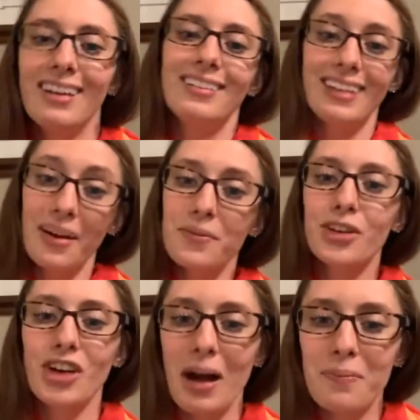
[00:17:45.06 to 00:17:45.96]
Yep,
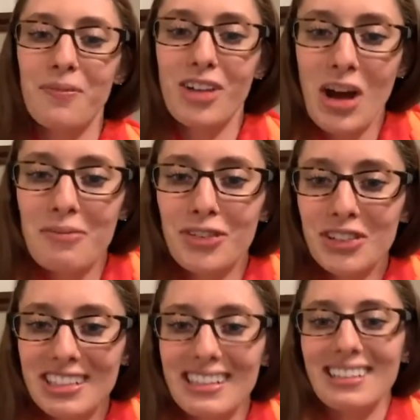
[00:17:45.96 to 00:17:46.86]
crab
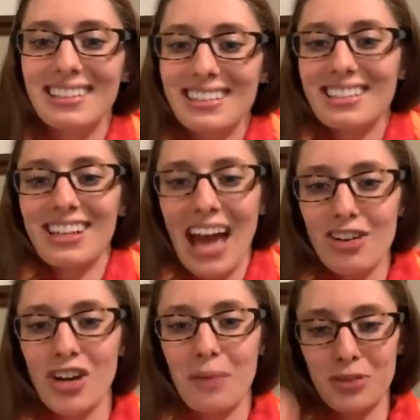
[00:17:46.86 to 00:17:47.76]
foods gets
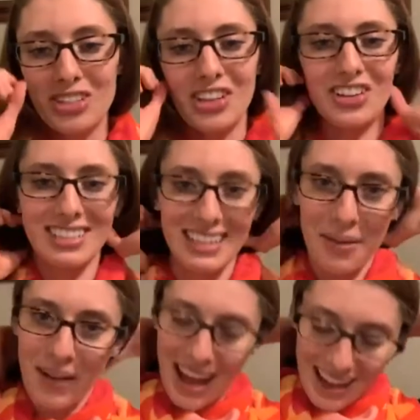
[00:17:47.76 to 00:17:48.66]
crap results.
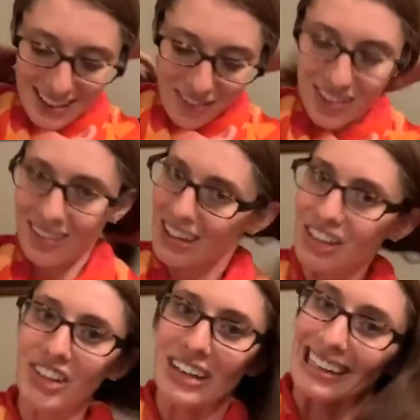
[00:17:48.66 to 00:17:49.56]
Yep, I definitely
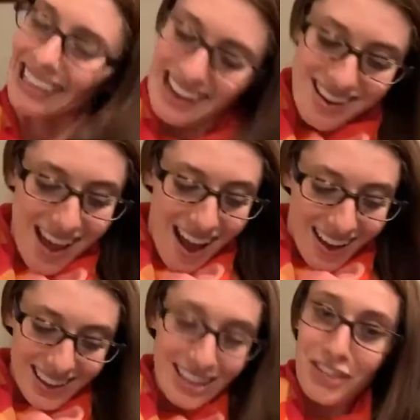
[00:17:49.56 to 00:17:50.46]
agree.
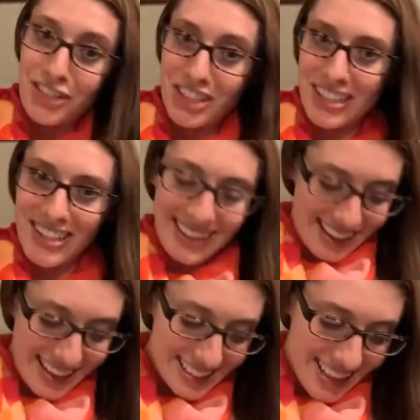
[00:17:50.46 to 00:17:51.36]
Thank you for sharing
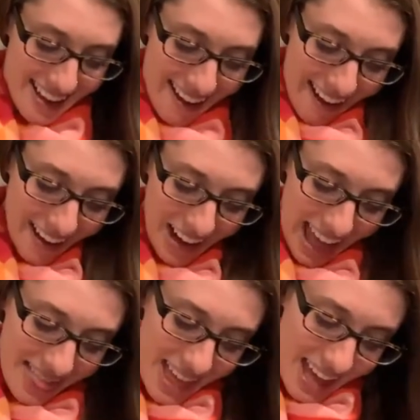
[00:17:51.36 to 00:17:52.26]
that.
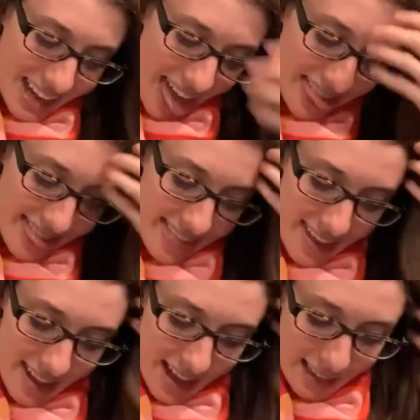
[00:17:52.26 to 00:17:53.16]
And then
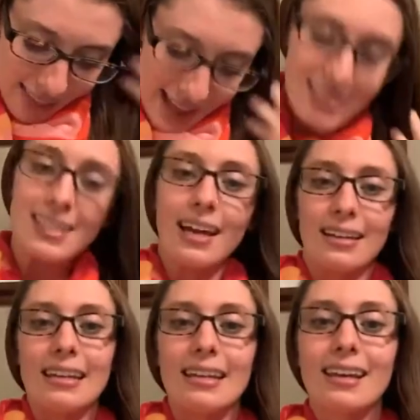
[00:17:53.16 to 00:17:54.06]
the last
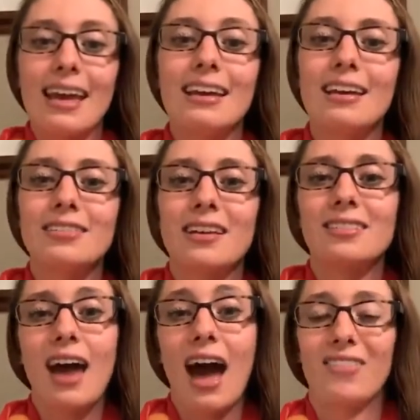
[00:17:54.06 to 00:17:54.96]
technique is
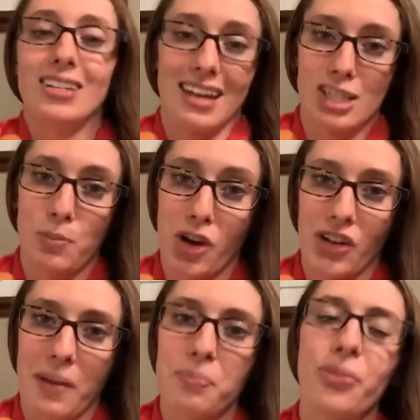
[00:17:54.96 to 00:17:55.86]
to have a dance
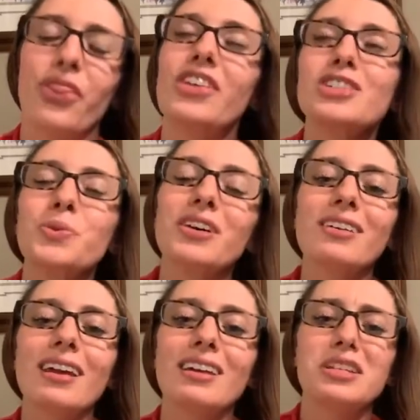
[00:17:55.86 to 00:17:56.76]
party. This one
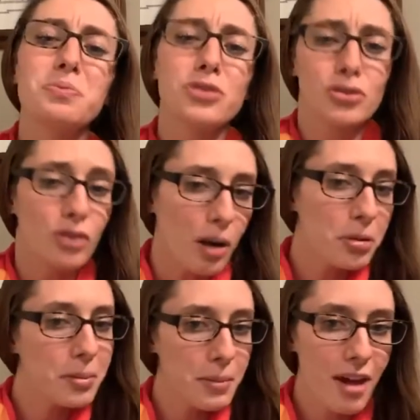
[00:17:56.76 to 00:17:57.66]
is
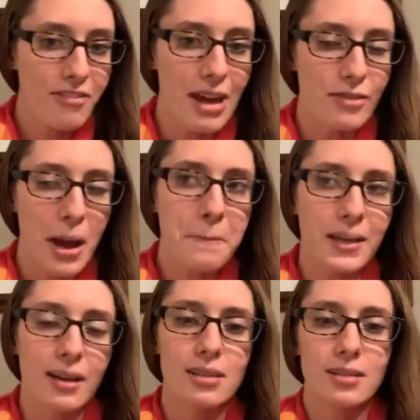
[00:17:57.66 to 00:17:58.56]
probably my favorite
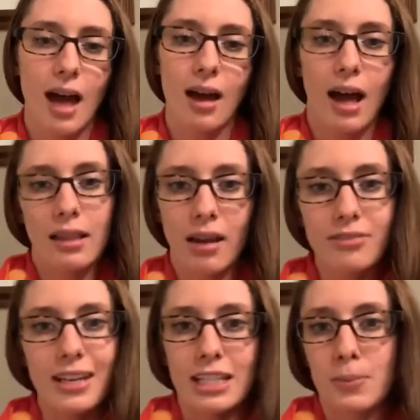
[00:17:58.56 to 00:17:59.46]
because I love
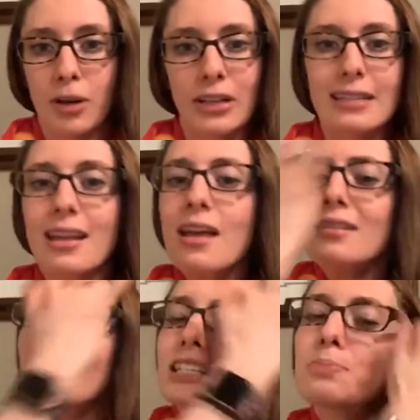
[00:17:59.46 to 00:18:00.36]
dance parties,
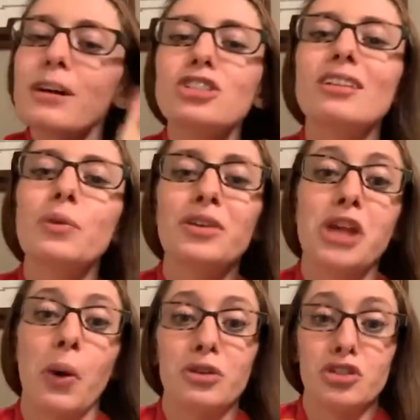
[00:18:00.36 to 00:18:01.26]
especially when
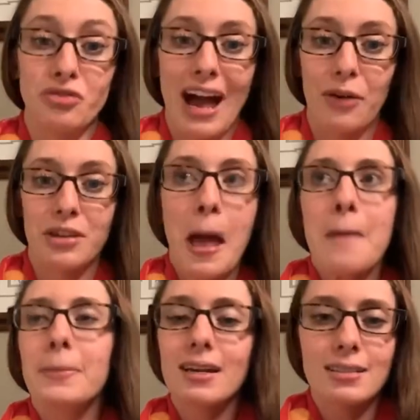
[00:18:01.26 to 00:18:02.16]
no one's around,
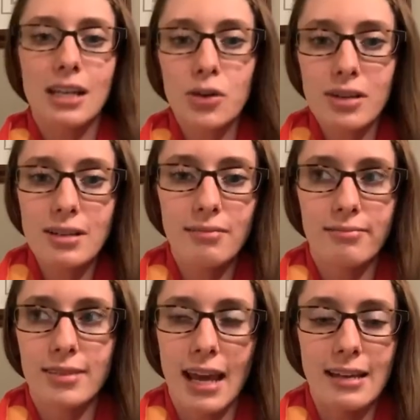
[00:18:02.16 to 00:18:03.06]
because then you can
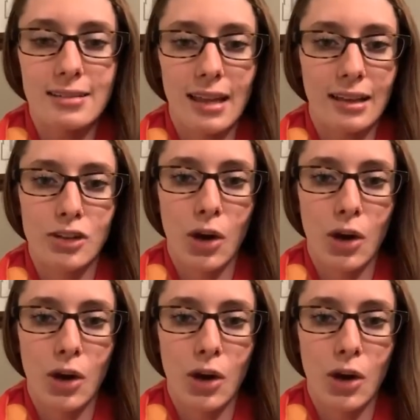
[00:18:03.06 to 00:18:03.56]
dance like no